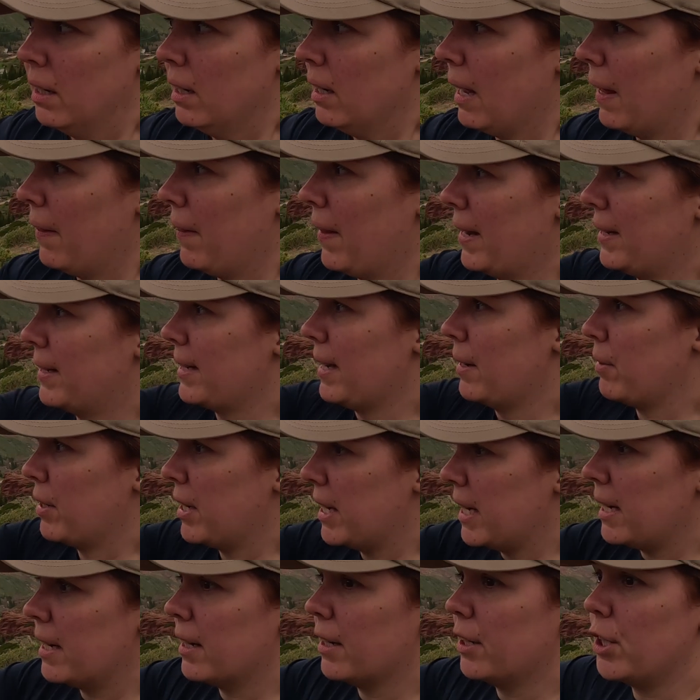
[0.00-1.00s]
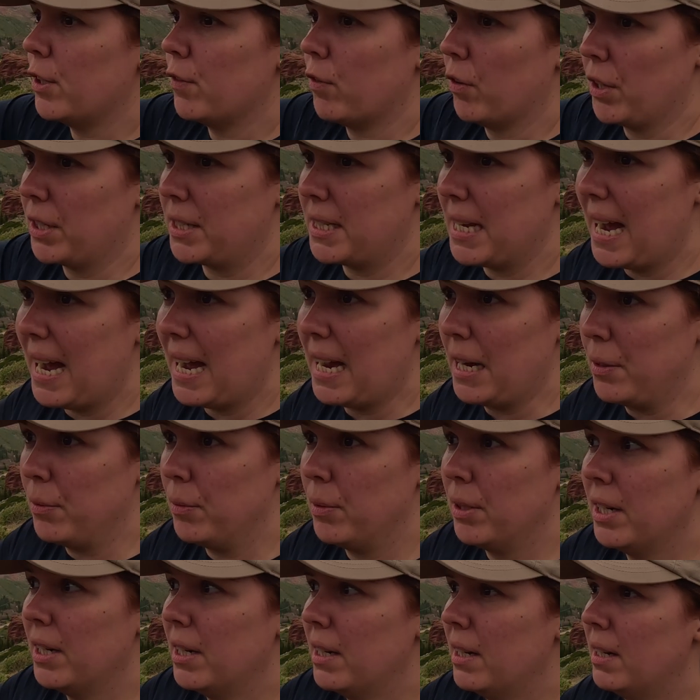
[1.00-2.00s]
and then down here you've got the
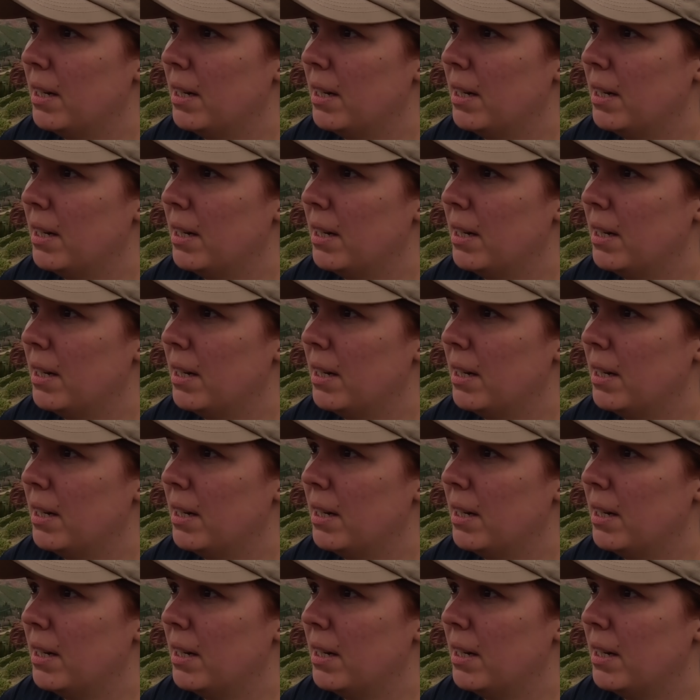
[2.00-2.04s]
town,